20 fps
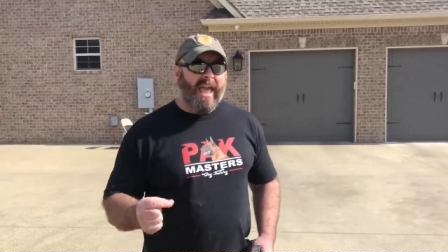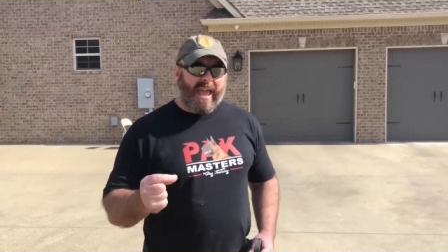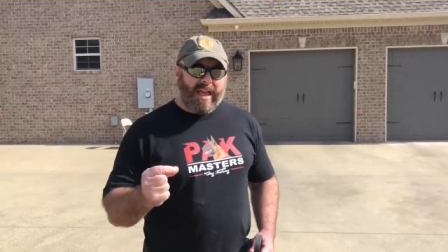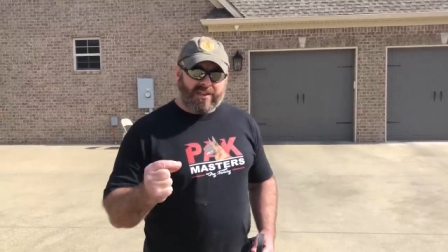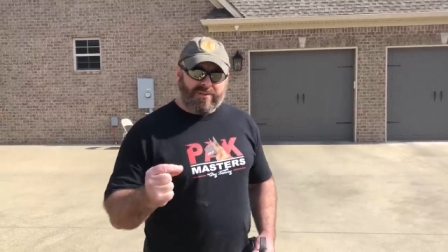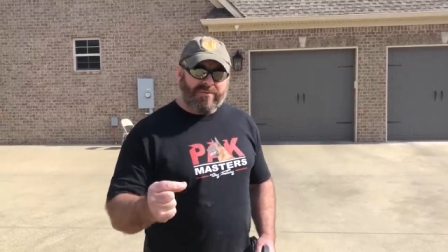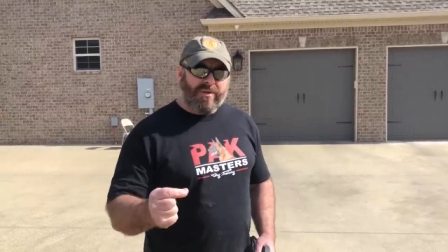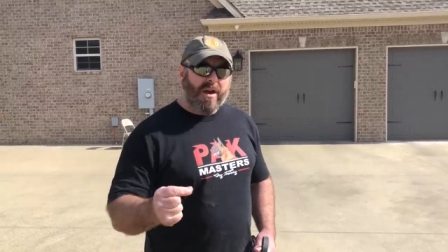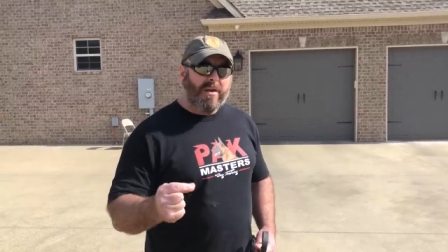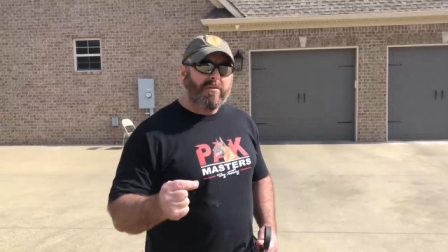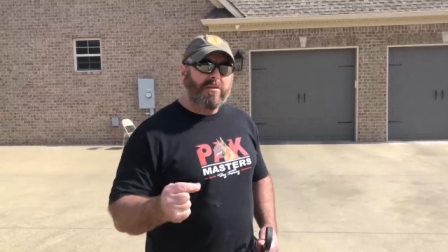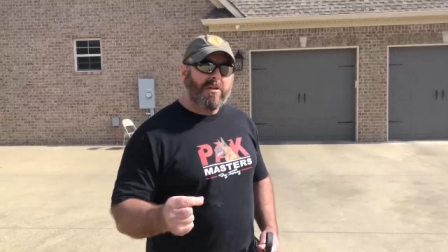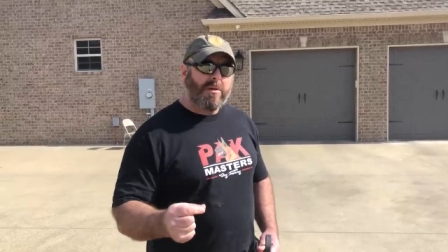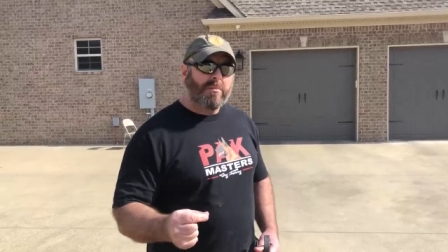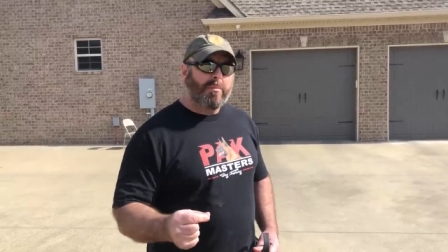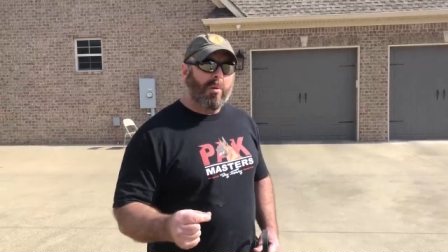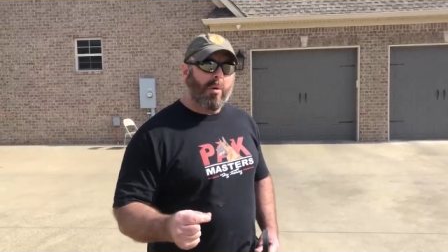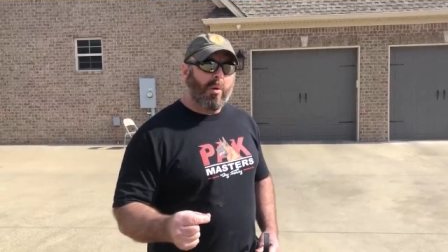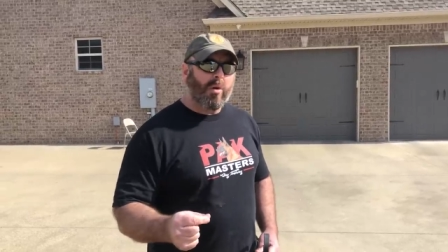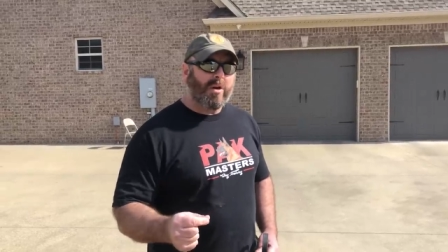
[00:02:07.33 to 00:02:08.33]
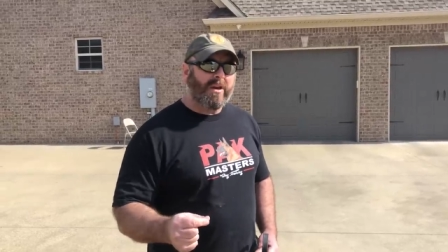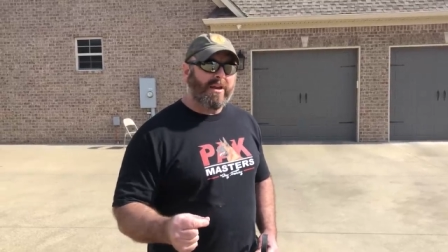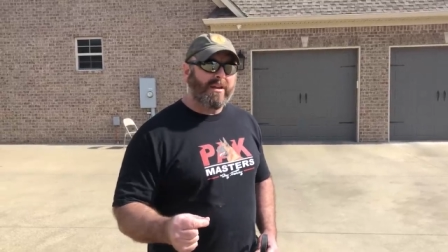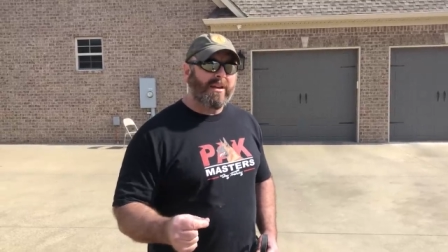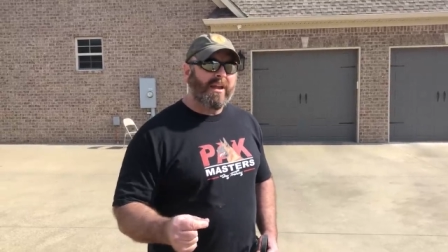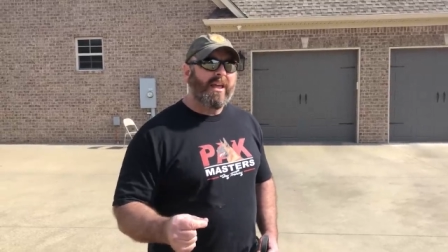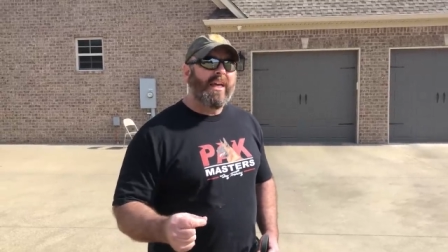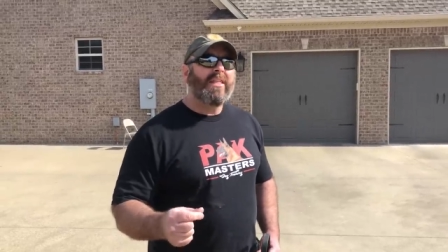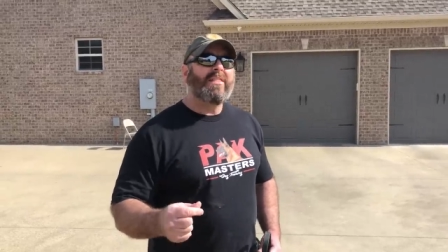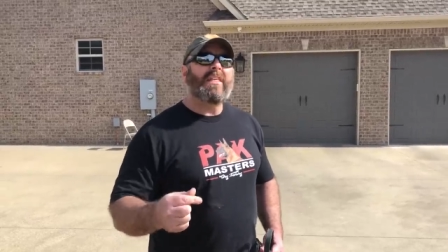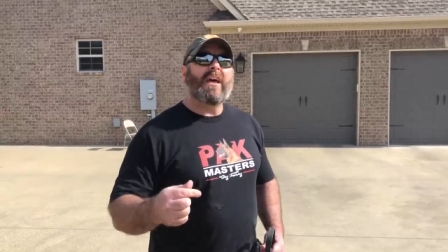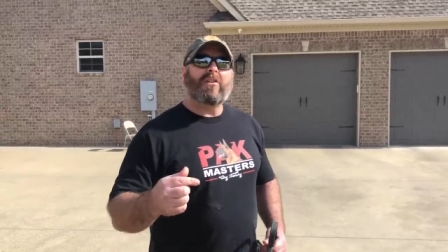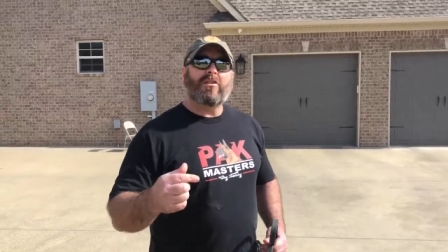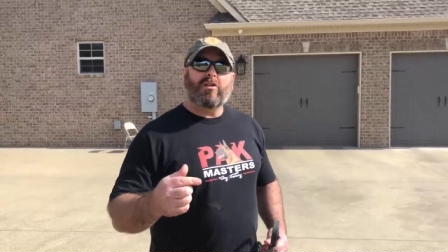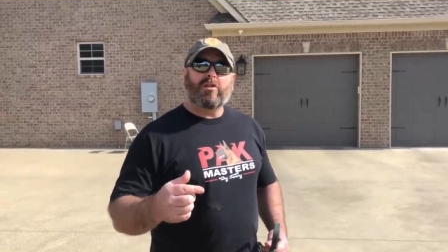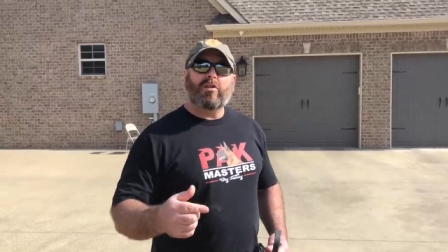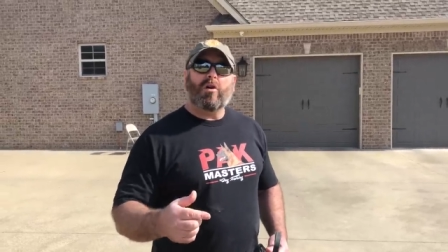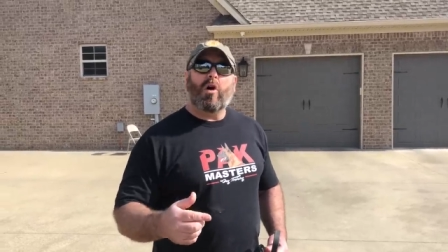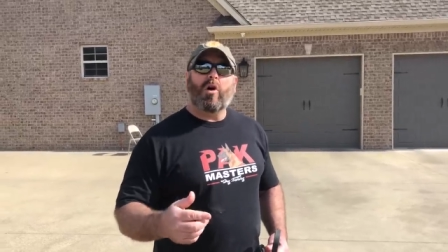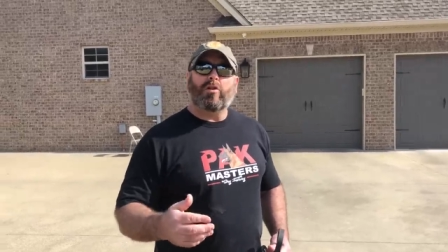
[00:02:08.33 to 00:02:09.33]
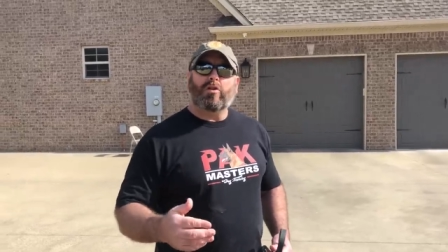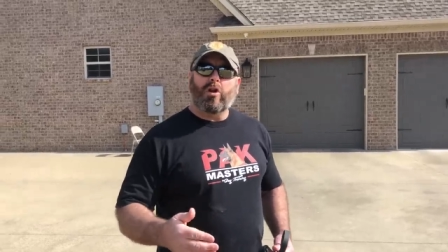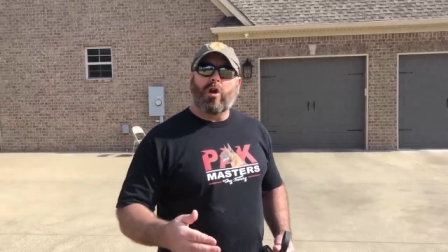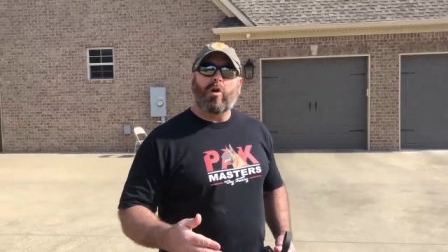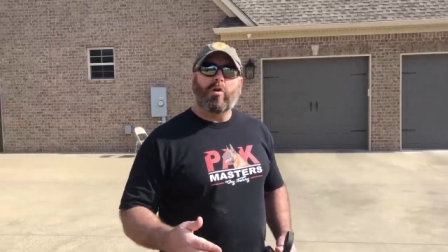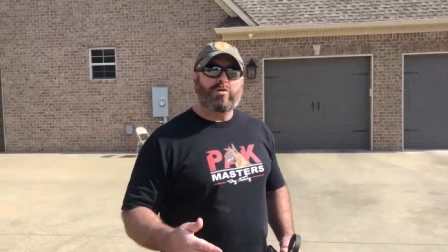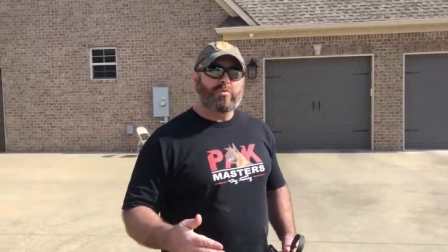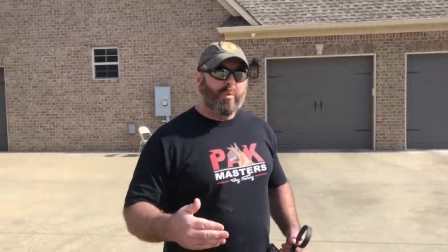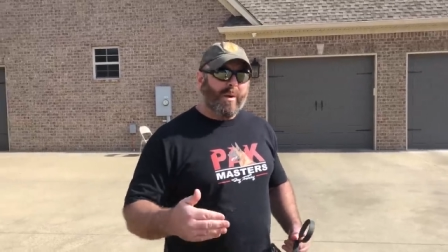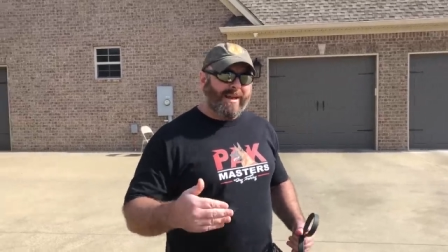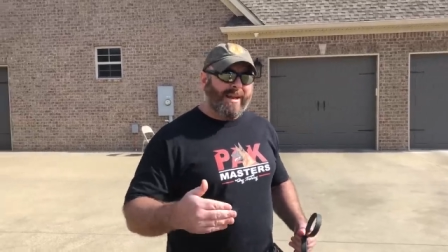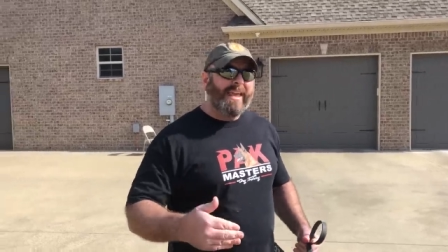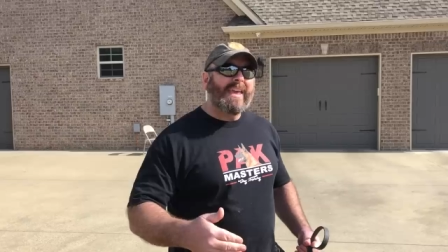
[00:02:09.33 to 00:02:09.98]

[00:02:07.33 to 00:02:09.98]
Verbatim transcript: It's very important that your dog knows when